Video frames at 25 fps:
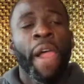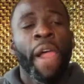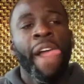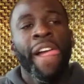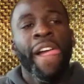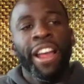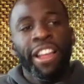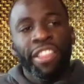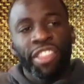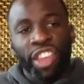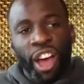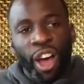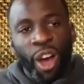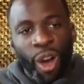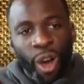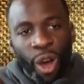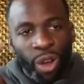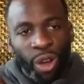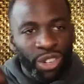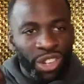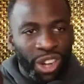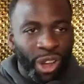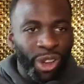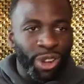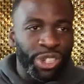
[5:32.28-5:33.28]
the whole
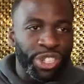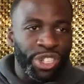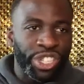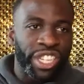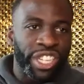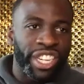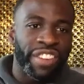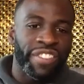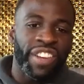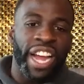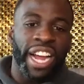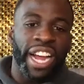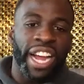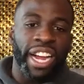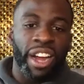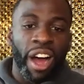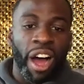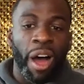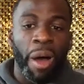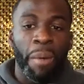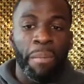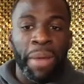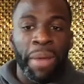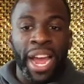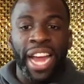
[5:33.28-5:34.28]
notion of like, oh
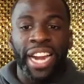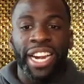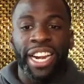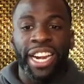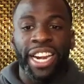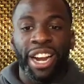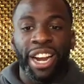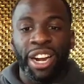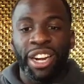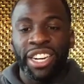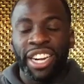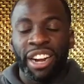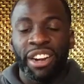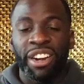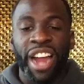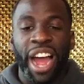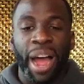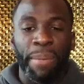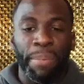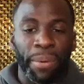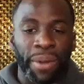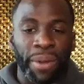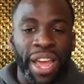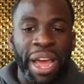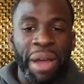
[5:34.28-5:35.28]
man, they're not
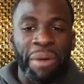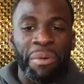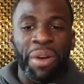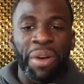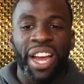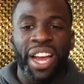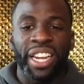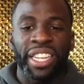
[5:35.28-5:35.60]
playing well.